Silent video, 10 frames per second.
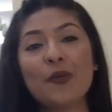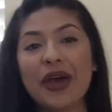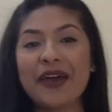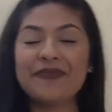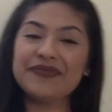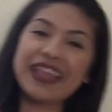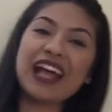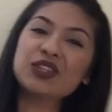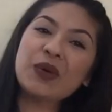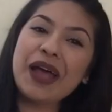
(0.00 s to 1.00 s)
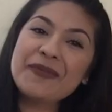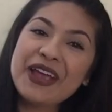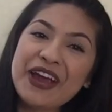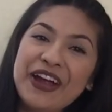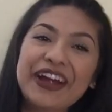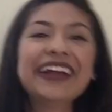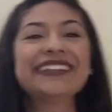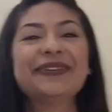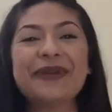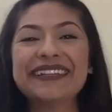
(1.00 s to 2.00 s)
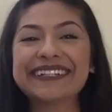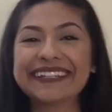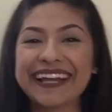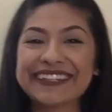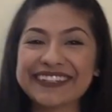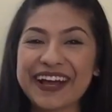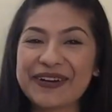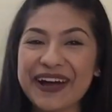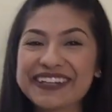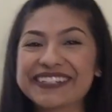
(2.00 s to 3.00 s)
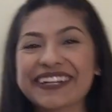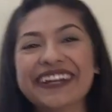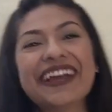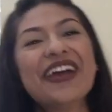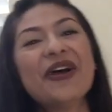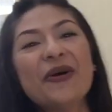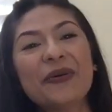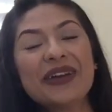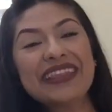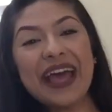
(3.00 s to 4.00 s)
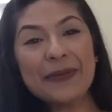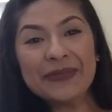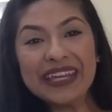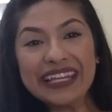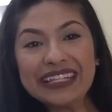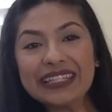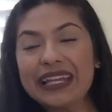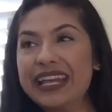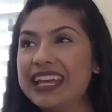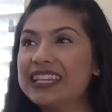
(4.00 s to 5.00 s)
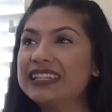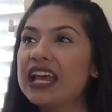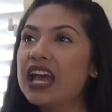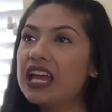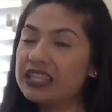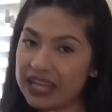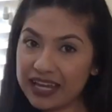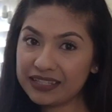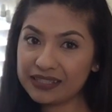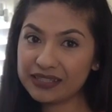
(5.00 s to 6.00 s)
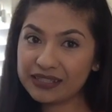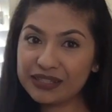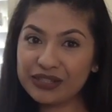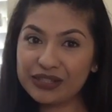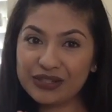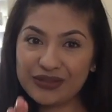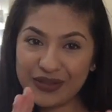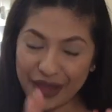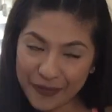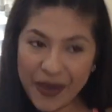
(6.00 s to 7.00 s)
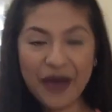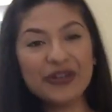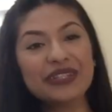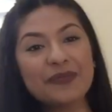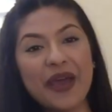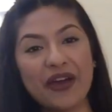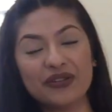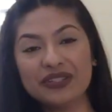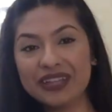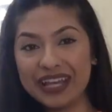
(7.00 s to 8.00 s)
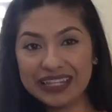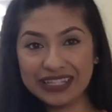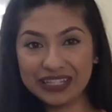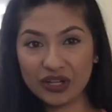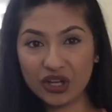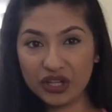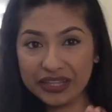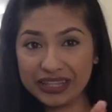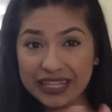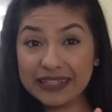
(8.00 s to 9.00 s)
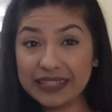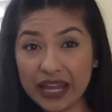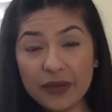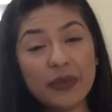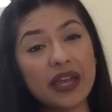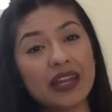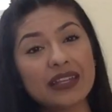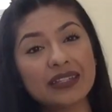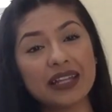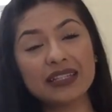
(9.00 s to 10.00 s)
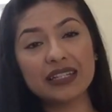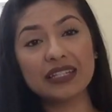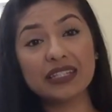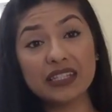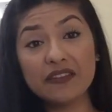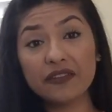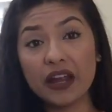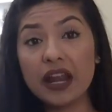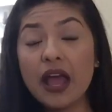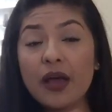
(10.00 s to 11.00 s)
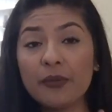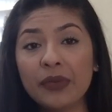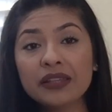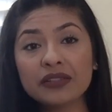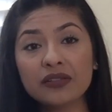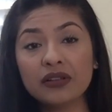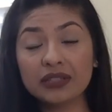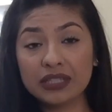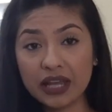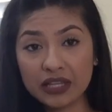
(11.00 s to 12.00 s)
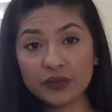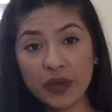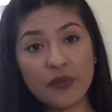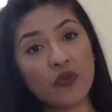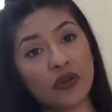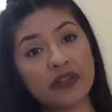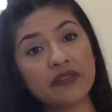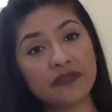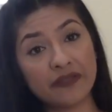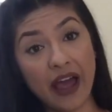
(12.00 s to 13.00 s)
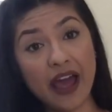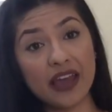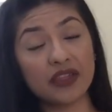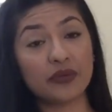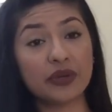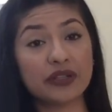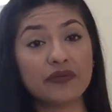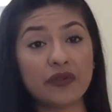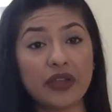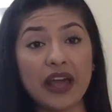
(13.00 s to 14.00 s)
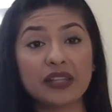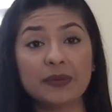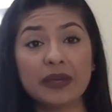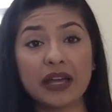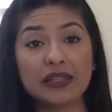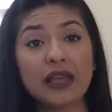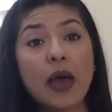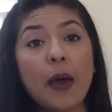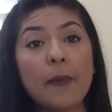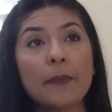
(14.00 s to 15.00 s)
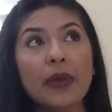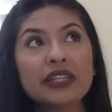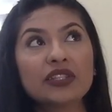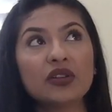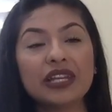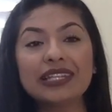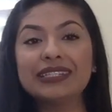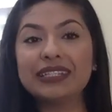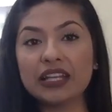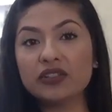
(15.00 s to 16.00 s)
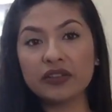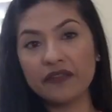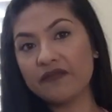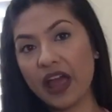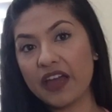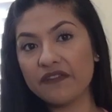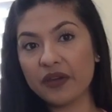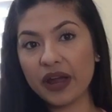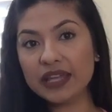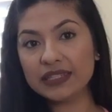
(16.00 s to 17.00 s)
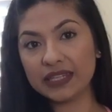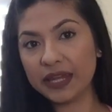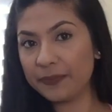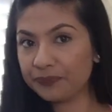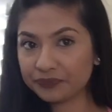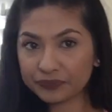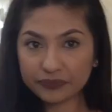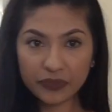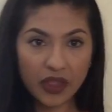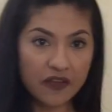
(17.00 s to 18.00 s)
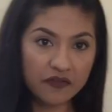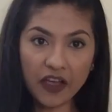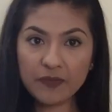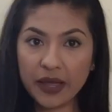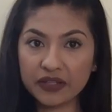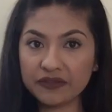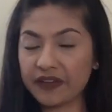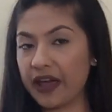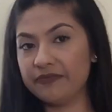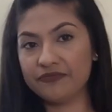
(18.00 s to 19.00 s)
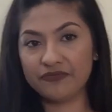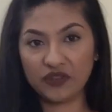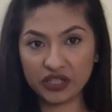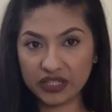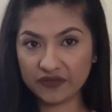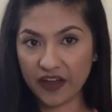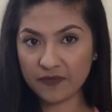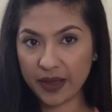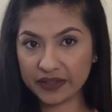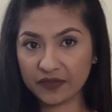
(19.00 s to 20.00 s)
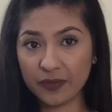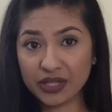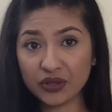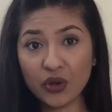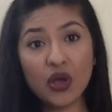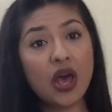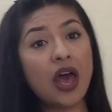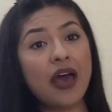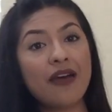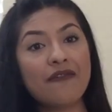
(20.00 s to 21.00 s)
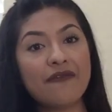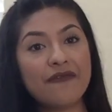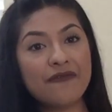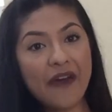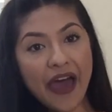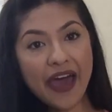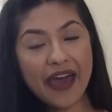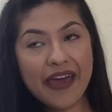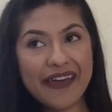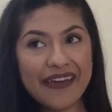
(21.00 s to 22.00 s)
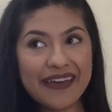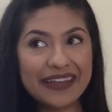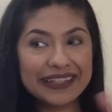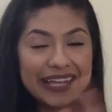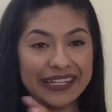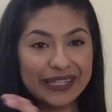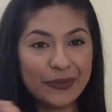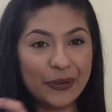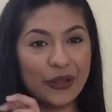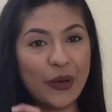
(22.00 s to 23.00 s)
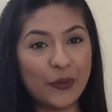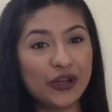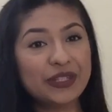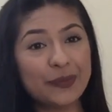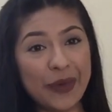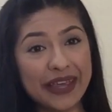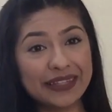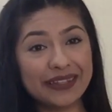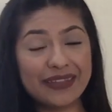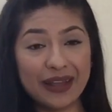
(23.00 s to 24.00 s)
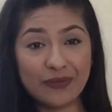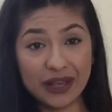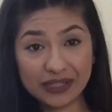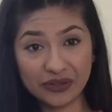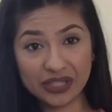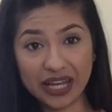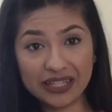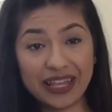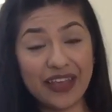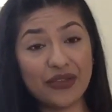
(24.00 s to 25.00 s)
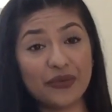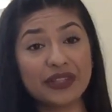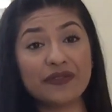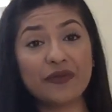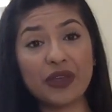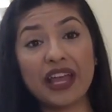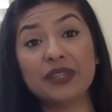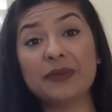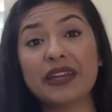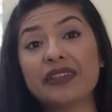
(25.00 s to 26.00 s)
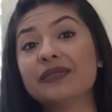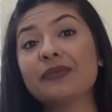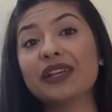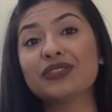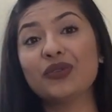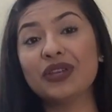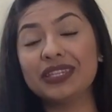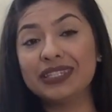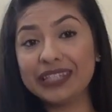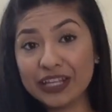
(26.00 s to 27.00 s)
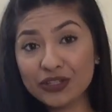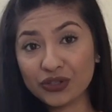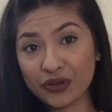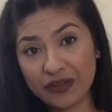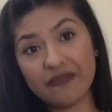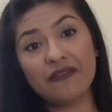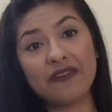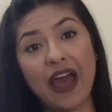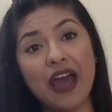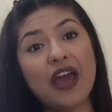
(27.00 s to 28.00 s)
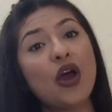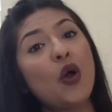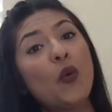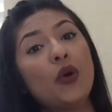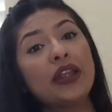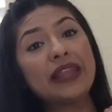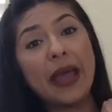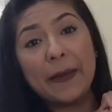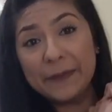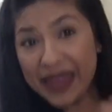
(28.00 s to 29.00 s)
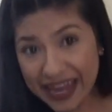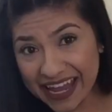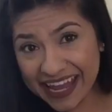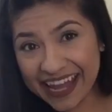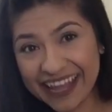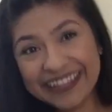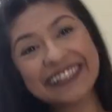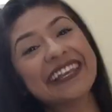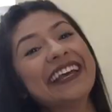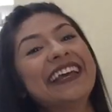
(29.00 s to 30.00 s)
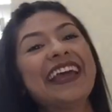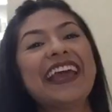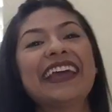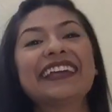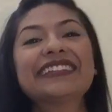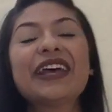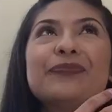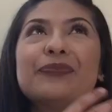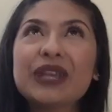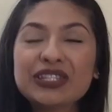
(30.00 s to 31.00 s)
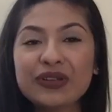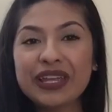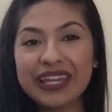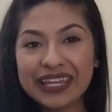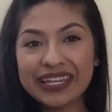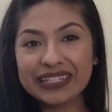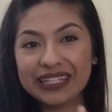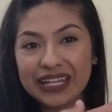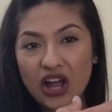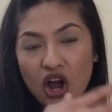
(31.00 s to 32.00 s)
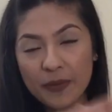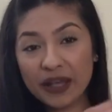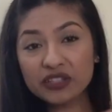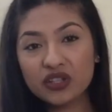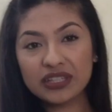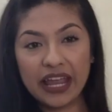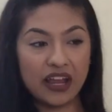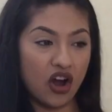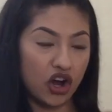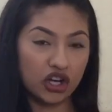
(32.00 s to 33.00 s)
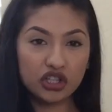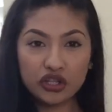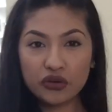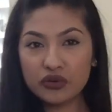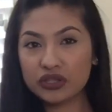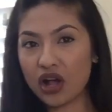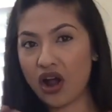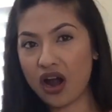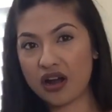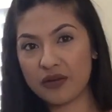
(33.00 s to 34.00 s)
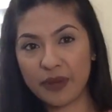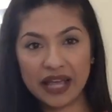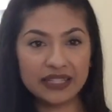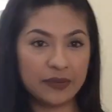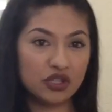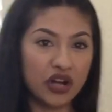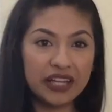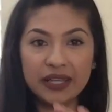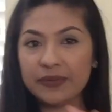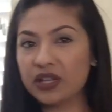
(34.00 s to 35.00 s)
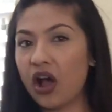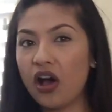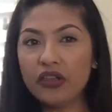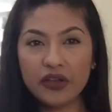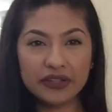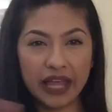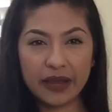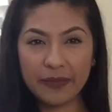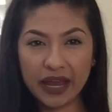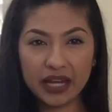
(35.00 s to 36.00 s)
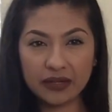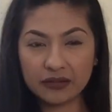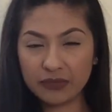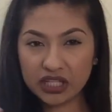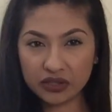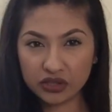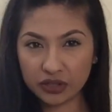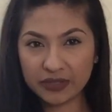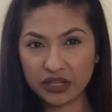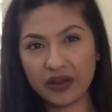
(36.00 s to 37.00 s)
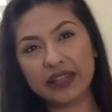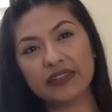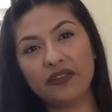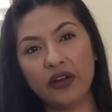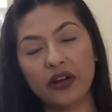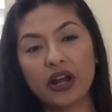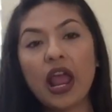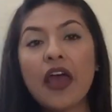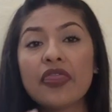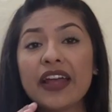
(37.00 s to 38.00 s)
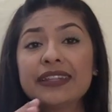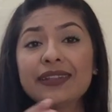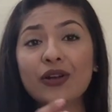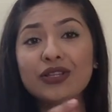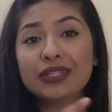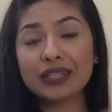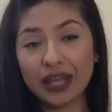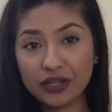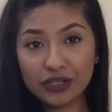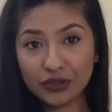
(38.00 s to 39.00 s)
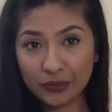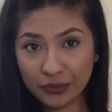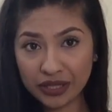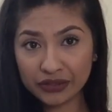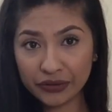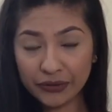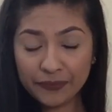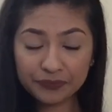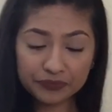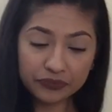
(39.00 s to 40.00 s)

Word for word: But that's why I'm here to basically answer that question. What that means is, yes, a pound is a pound. It's still the same, but in a sense, it is different. Muscle does weigh more than fat, and the reason for that is because muscle is denser than fat. If you guys see five pounds of fat versus five pounds of muscle, Fat takes up a lot more space than muscle does. And the reason for that is because muscle is denser than fat. What that means is muscle is our muscles like our glutes, our biceps, triceps, all those like main muscle terms that you guys have heard, that's our skeletal muscle.